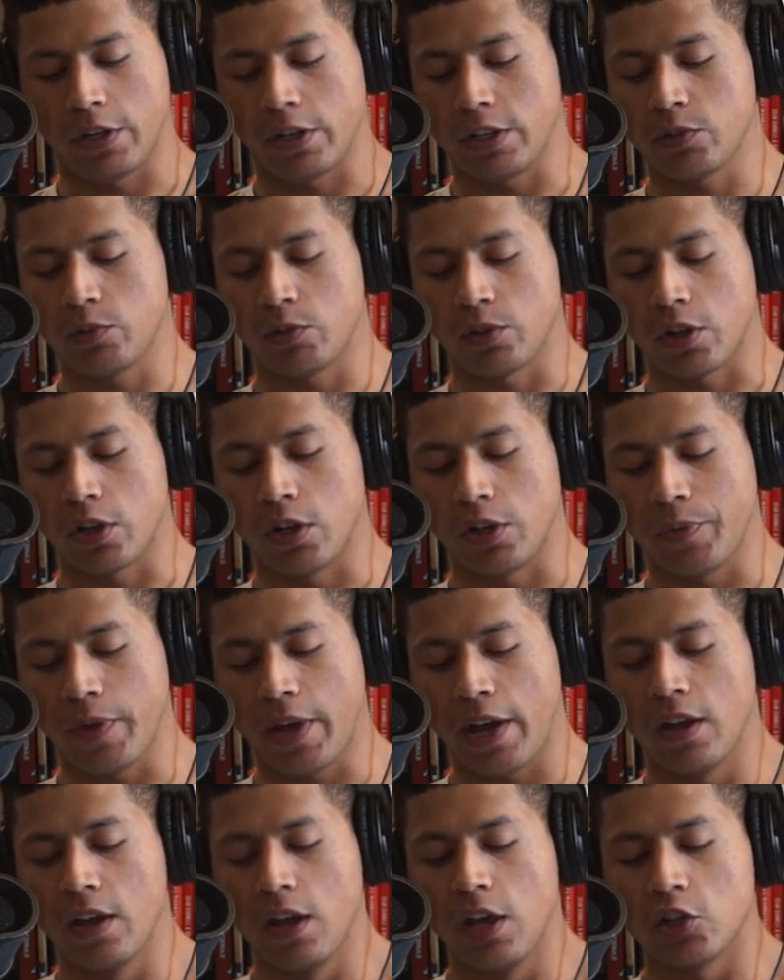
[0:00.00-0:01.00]
you want to call it
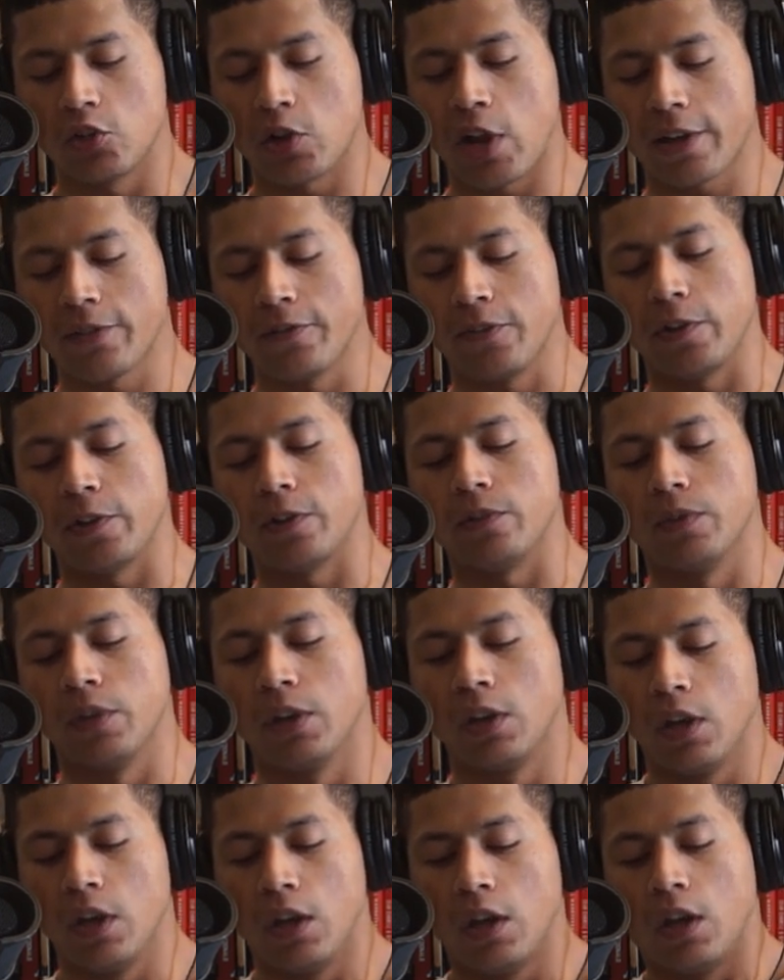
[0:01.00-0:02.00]
that, track and field.
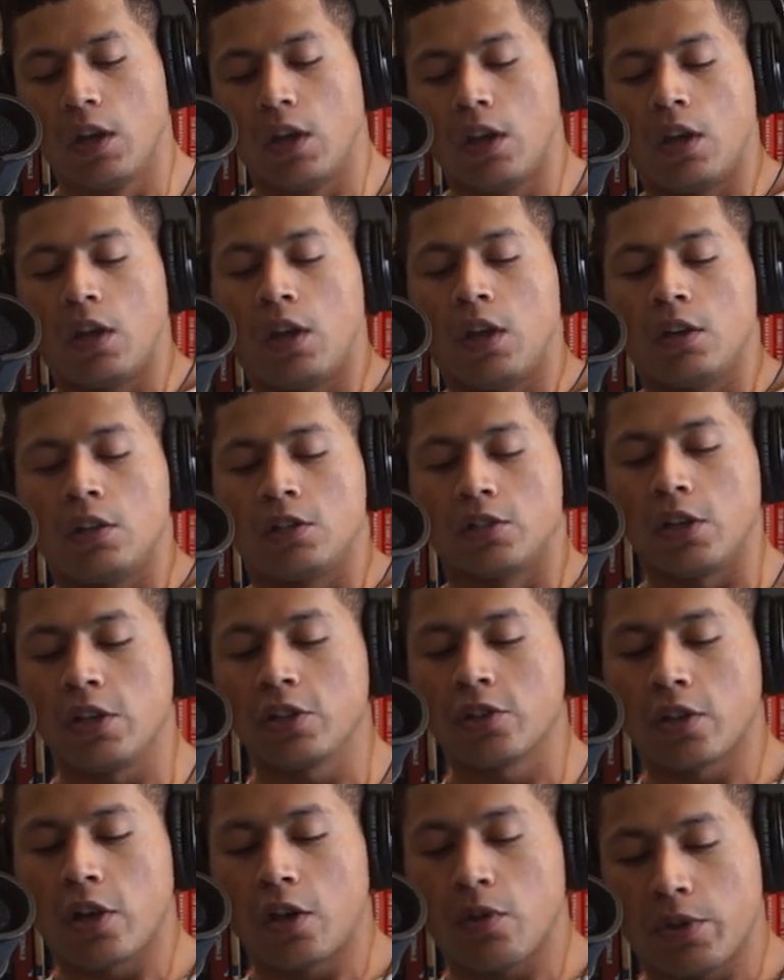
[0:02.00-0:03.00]
So
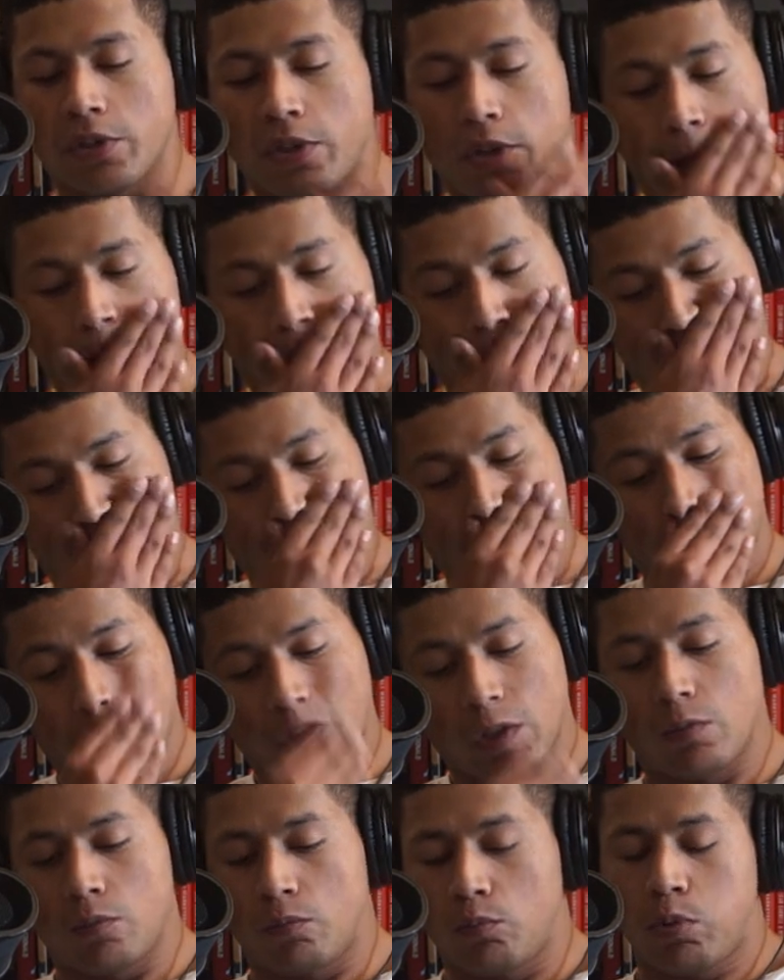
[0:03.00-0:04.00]
let's start with
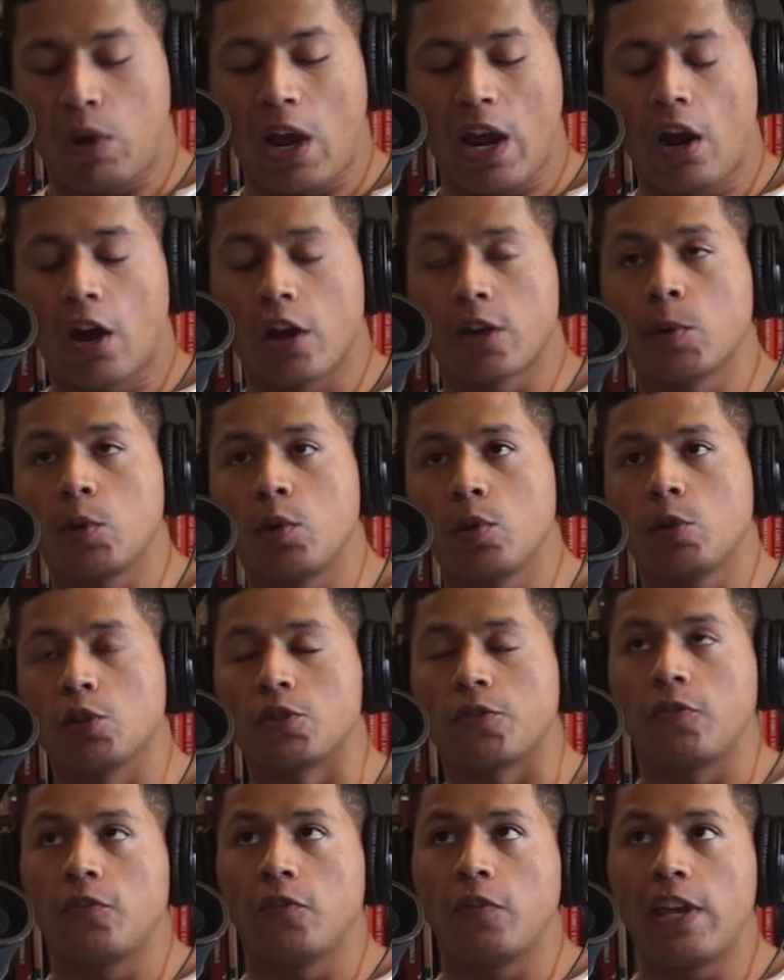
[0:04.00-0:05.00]
probably arguably one of the
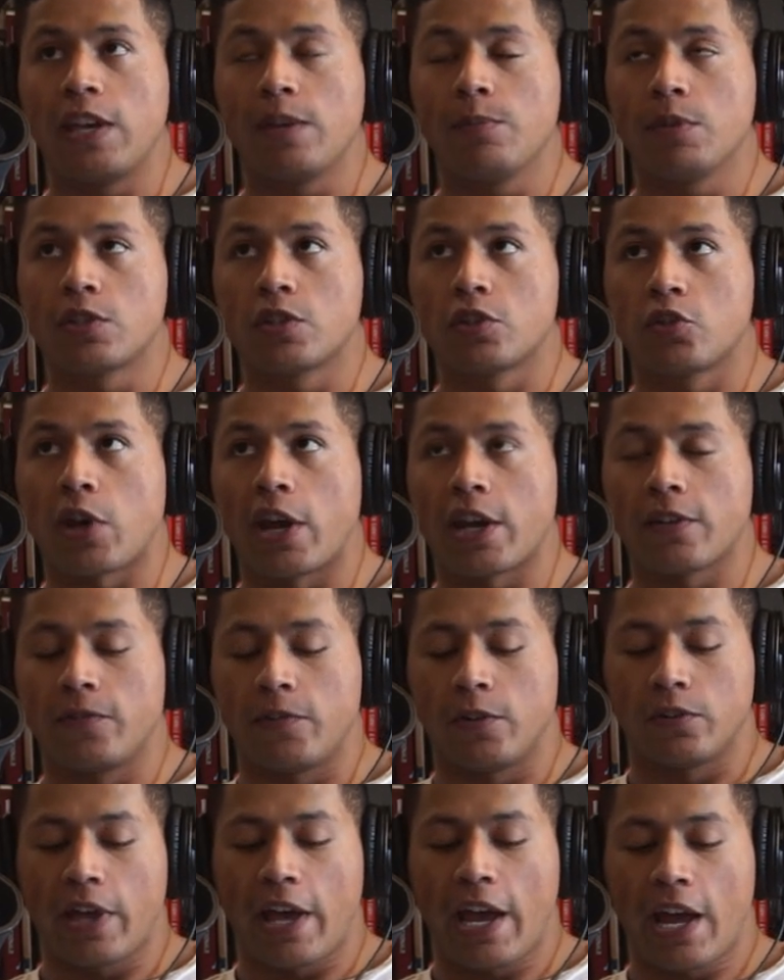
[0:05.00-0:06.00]
most famous track and
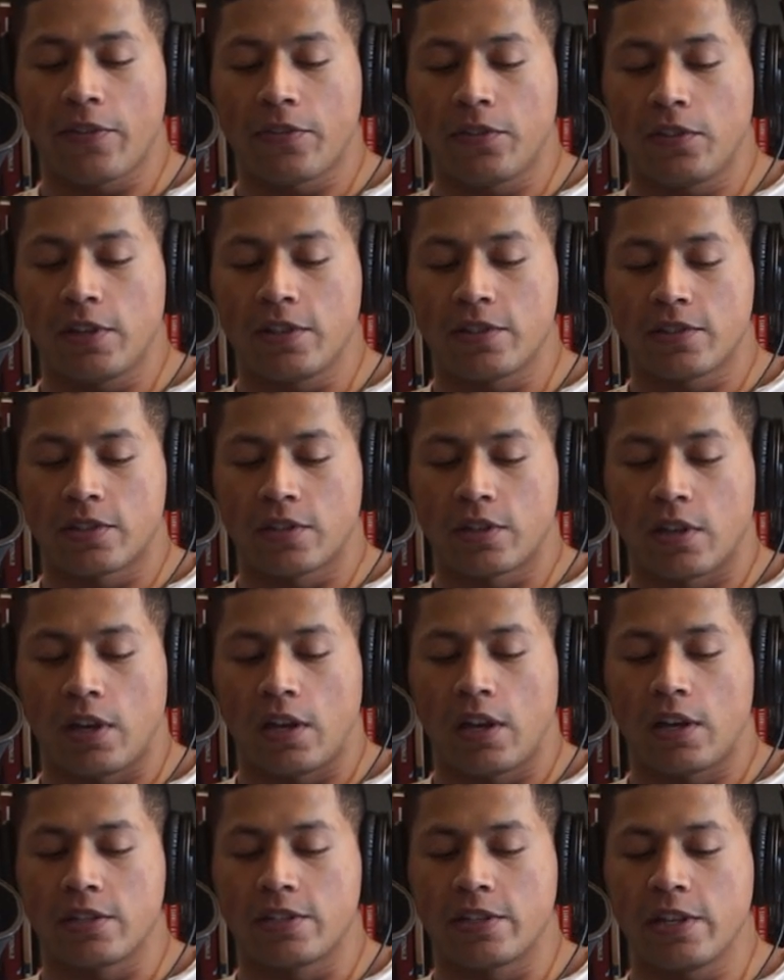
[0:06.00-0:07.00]
field athletes,
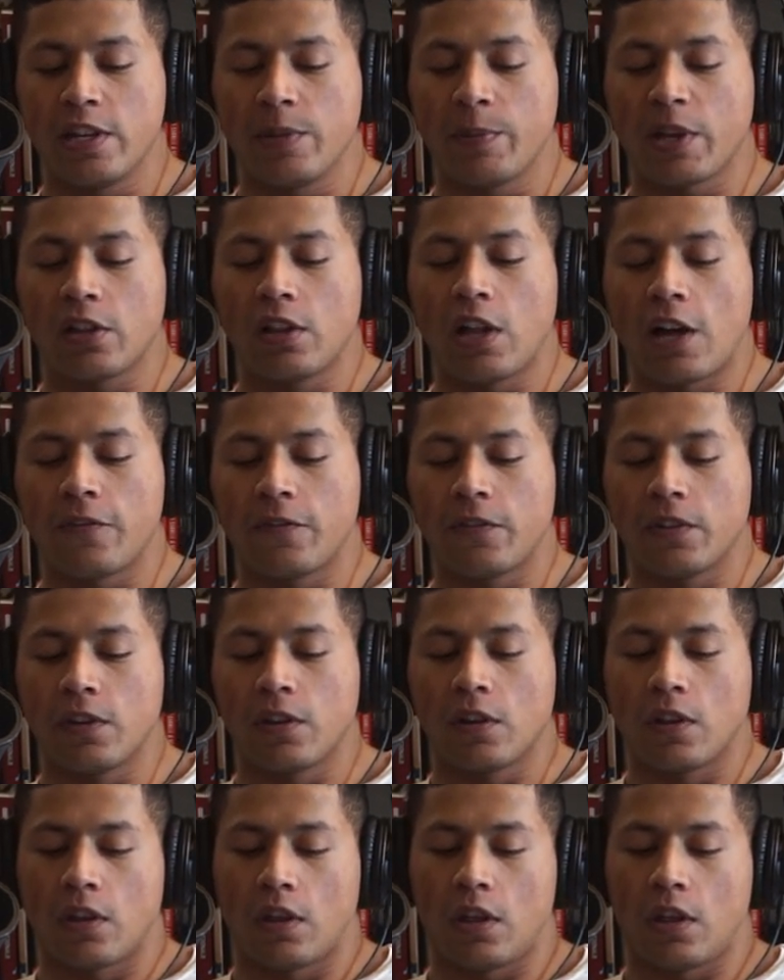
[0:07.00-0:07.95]
Sydney McLaughlin.